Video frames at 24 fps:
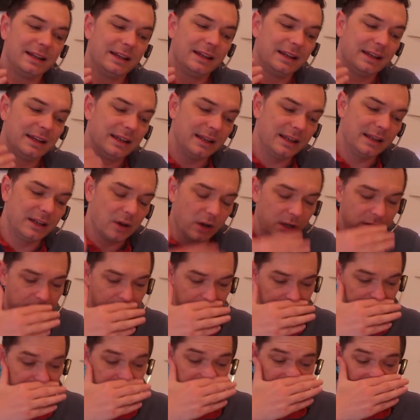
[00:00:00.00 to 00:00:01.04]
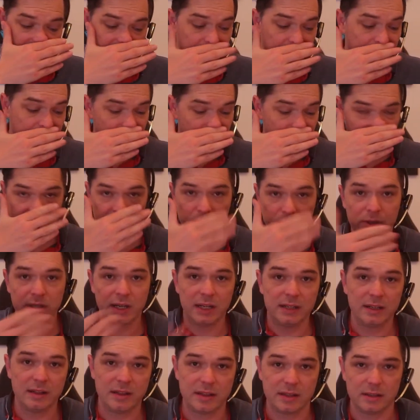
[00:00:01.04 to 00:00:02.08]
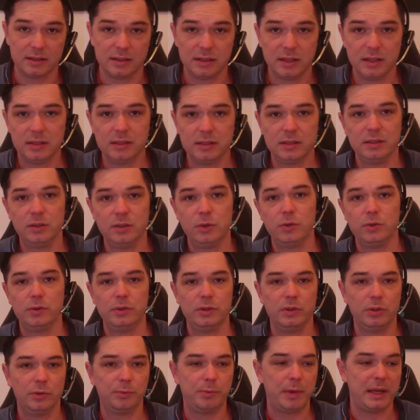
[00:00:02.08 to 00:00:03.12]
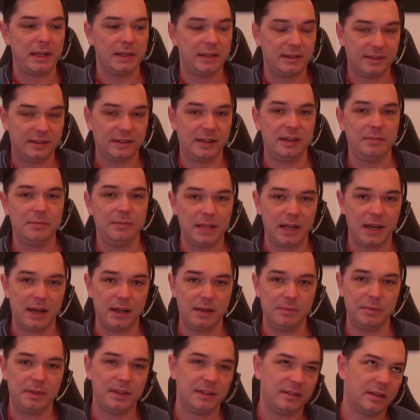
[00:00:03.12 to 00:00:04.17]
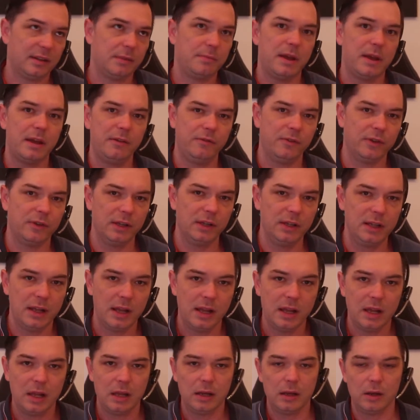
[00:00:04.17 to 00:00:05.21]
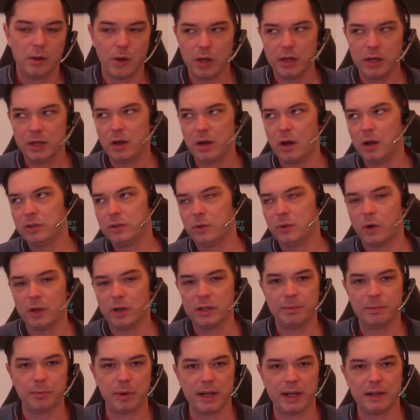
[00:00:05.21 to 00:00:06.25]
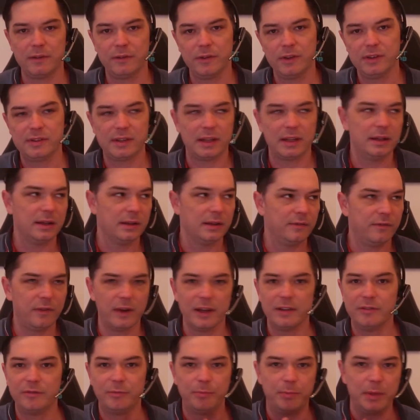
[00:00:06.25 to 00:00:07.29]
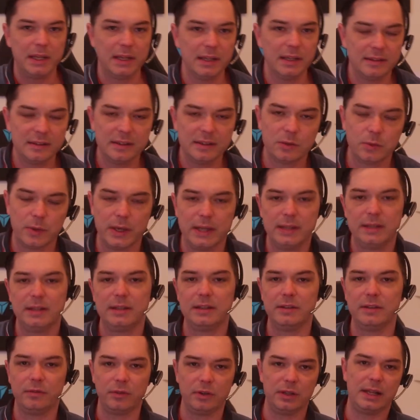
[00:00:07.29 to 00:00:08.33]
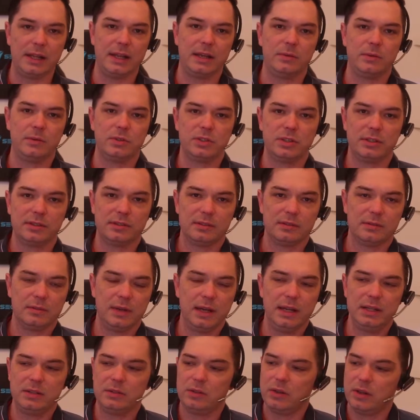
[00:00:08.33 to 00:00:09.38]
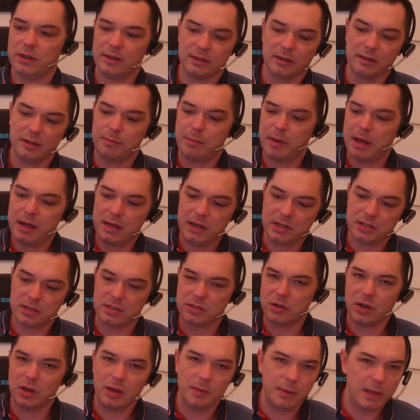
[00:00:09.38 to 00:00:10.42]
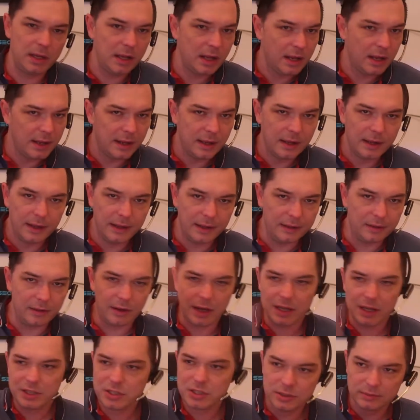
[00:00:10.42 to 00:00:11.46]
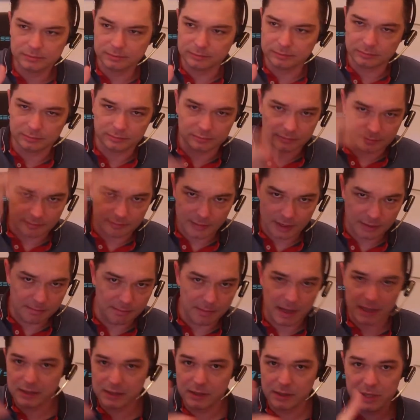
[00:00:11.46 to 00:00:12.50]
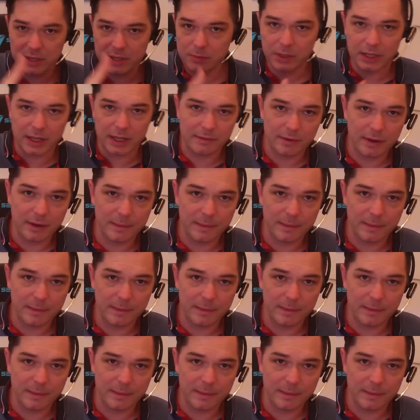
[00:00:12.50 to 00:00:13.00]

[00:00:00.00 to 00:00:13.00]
In contrast to that, you can do the other thing. Yeah? You spend the same time and the same effort learning how to order breakfast and 5 beers in 20 different languages. Right? You learn this in Spanish, in German, in Russian, in Mandarin, whatever.